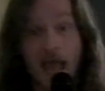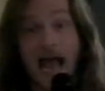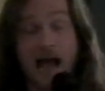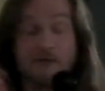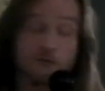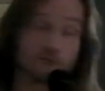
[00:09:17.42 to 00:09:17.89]

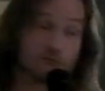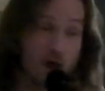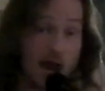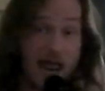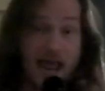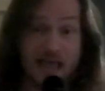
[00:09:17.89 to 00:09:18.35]
have a
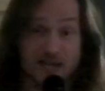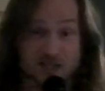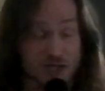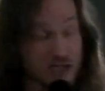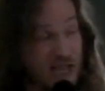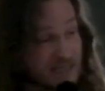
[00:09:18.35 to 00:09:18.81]
rare
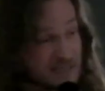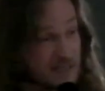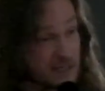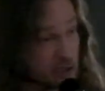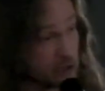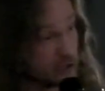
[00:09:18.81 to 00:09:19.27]

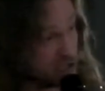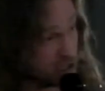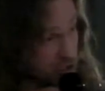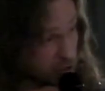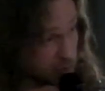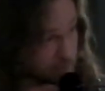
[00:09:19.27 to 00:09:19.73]
genetic
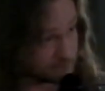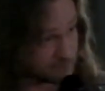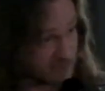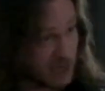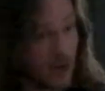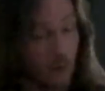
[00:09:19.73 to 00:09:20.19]
condition
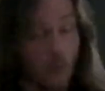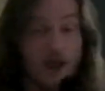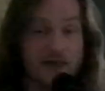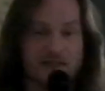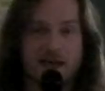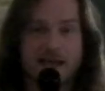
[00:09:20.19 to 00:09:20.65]

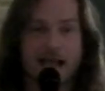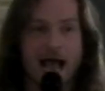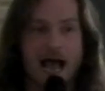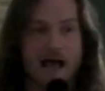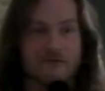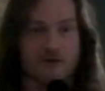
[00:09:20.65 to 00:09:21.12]
where they
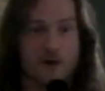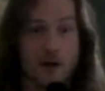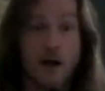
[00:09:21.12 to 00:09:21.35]
have